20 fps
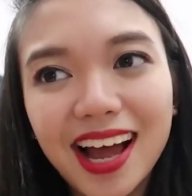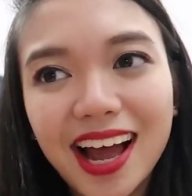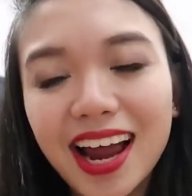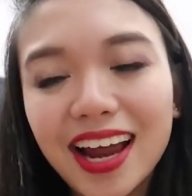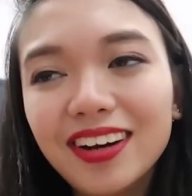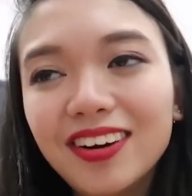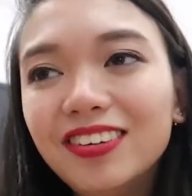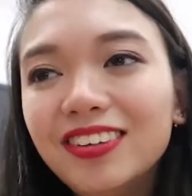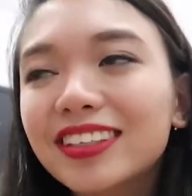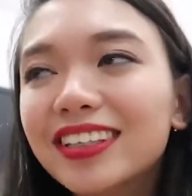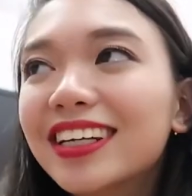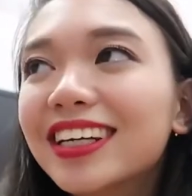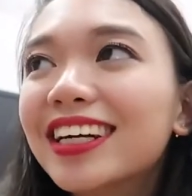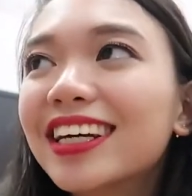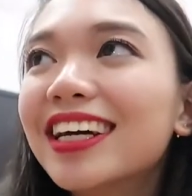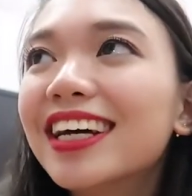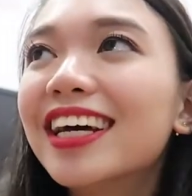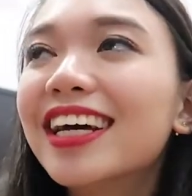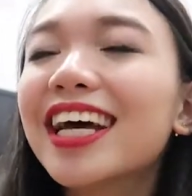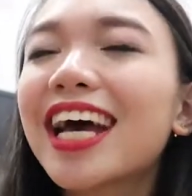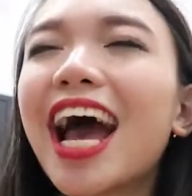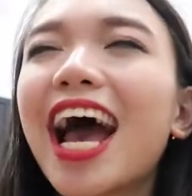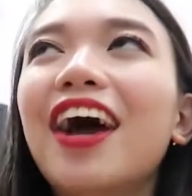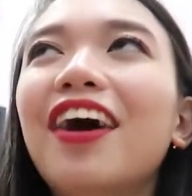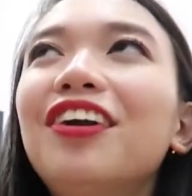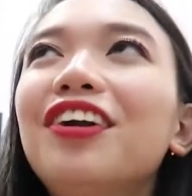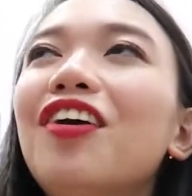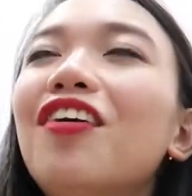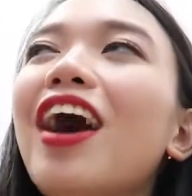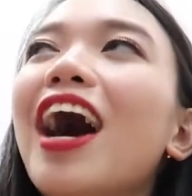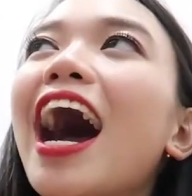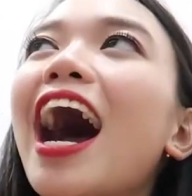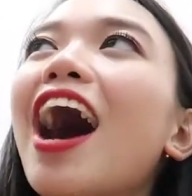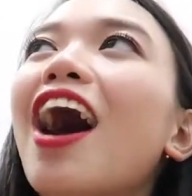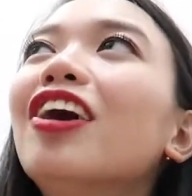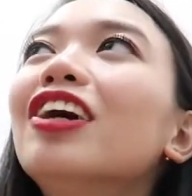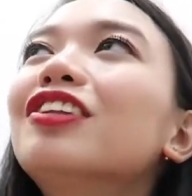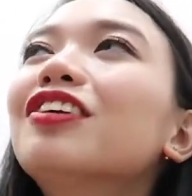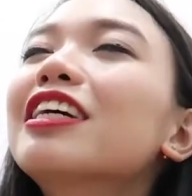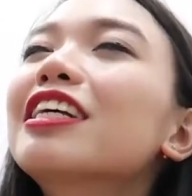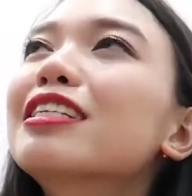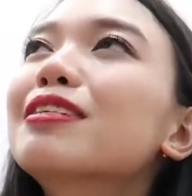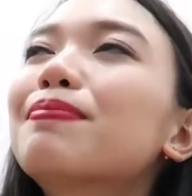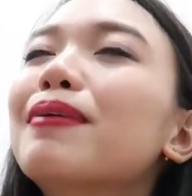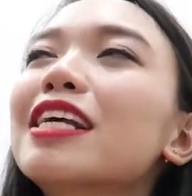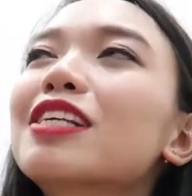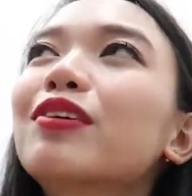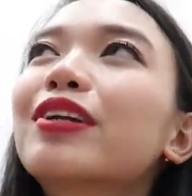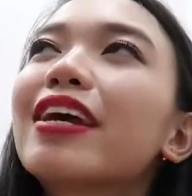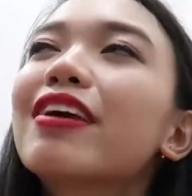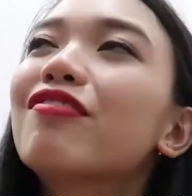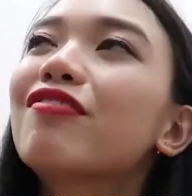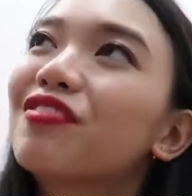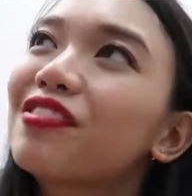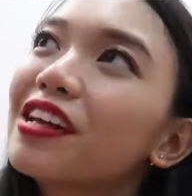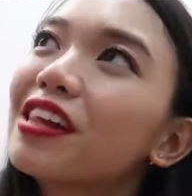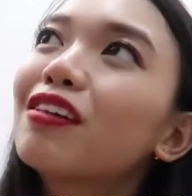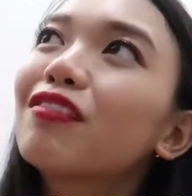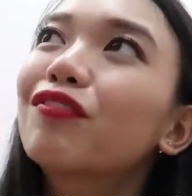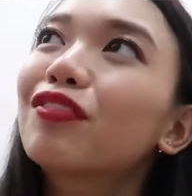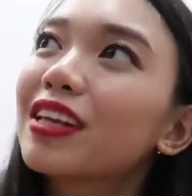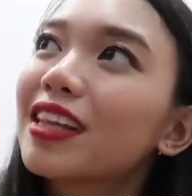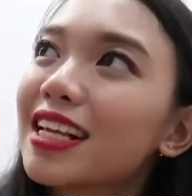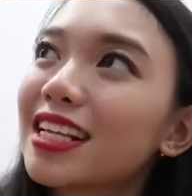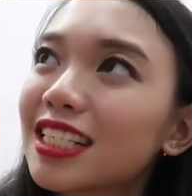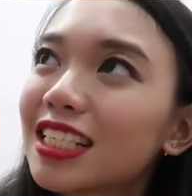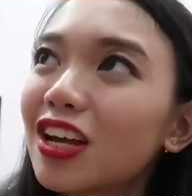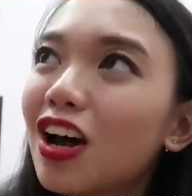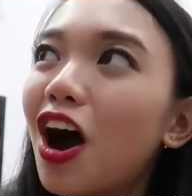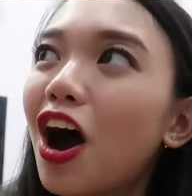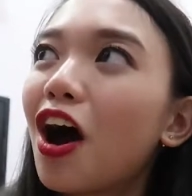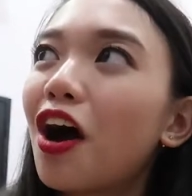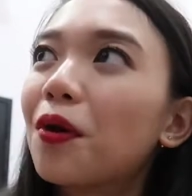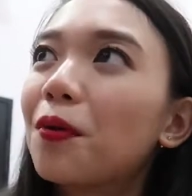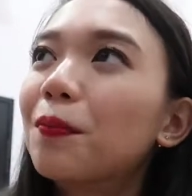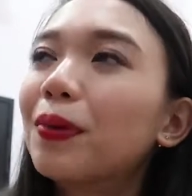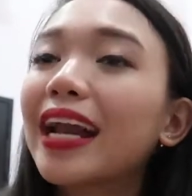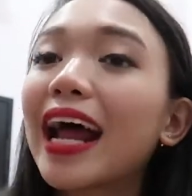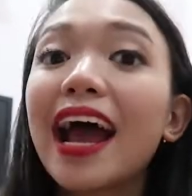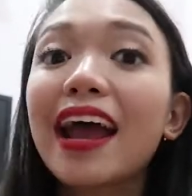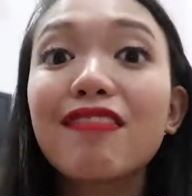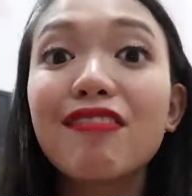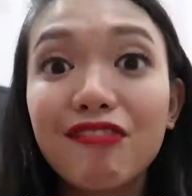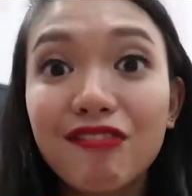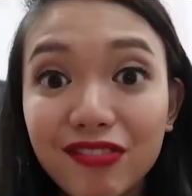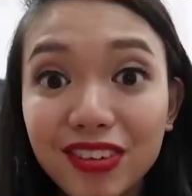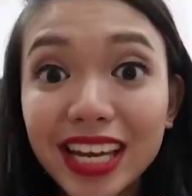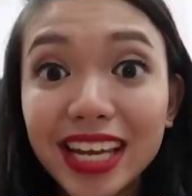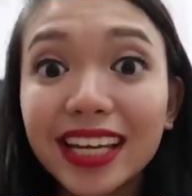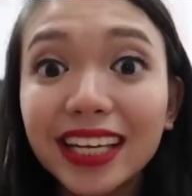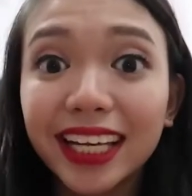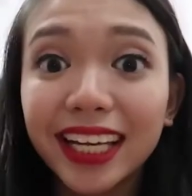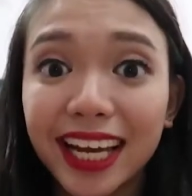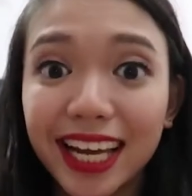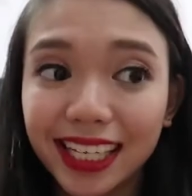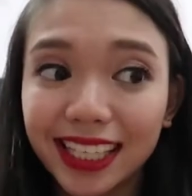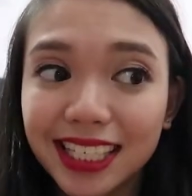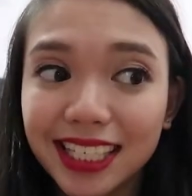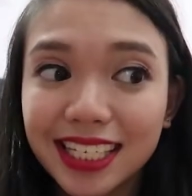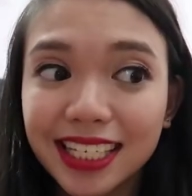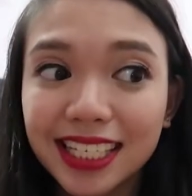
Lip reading: I don't know how to express what I feel for the song, but I feel it.